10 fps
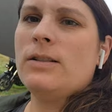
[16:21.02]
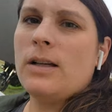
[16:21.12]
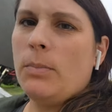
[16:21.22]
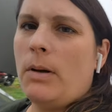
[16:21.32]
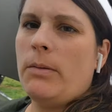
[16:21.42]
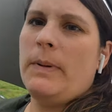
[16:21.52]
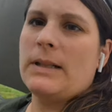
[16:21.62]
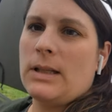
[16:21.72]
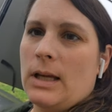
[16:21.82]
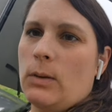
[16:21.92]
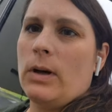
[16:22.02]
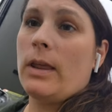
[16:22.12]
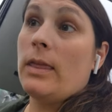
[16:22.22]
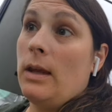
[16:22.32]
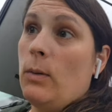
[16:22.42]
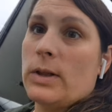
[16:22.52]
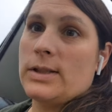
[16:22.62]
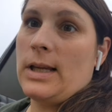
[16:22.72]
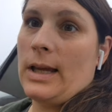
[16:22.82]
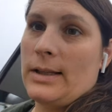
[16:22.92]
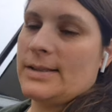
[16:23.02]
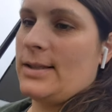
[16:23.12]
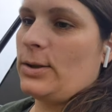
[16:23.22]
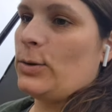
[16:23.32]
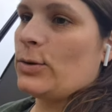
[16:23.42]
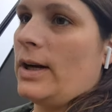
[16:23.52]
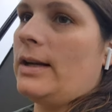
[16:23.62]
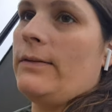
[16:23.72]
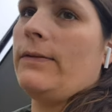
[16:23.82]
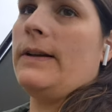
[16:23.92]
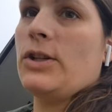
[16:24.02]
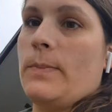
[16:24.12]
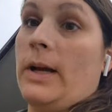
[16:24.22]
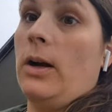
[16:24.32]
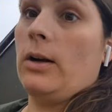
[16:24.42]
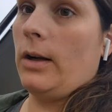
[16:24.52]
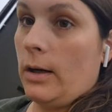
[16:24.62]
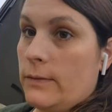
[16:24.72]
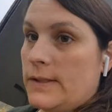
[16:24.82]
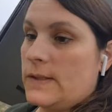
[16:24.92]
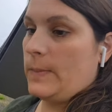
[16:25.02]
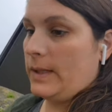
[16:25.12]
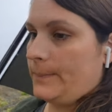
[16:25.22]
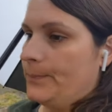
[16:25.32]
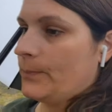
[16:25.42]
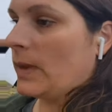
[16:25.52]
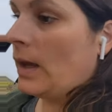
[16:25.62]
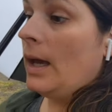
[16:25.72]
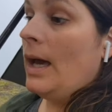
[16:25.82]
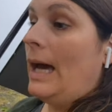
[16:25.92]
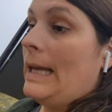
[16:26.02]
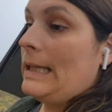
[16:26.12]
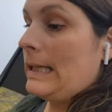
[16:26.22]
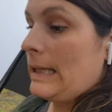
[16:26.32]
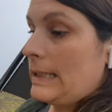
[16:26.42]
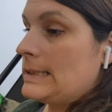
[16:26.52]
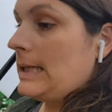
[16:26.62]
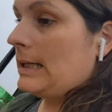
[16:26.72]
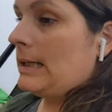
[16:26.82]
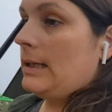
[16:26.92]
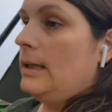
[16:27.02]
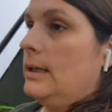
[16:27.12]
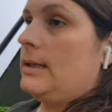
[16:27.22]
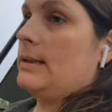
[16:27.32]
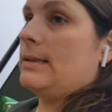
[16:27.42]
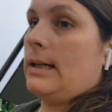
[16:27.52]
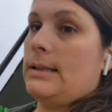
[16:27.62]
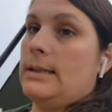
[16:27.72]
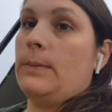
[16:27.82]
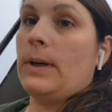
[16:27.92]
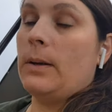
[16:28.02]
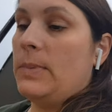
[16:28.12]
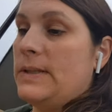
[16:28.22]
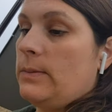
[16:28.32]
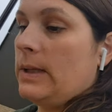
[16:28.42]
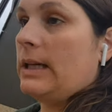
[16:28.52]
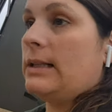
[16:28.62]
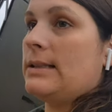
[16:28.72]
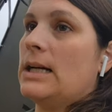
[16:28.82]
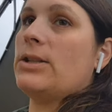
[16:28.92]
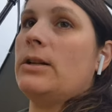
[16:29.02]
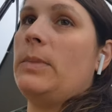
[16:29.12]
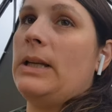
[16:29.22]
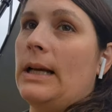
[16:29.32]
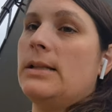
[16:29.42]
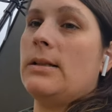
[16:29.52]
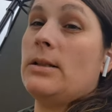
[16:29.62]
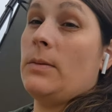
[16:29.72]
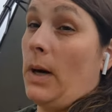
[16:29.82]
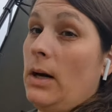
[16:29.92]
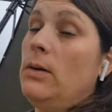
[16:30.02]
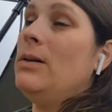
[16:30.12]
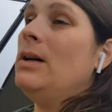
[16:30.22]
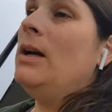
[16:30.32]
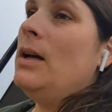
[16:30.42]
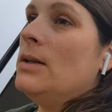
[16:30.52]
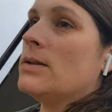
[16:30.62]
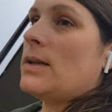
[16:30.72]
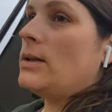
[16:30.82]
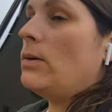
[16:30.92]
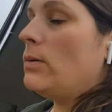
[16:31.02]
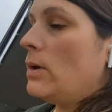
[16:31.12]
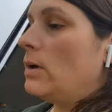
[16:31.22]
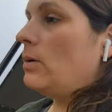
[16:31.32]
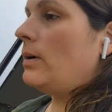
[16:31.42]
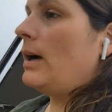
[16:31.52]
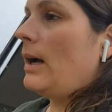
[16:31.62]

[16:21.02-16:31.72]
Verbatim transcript: So I probably picked like one of the worst days to try to finish my garden harvest, but I need to get it done because, like I said, we got a busy weekend. It's actually going to be nicer tomorrow, so I don't know.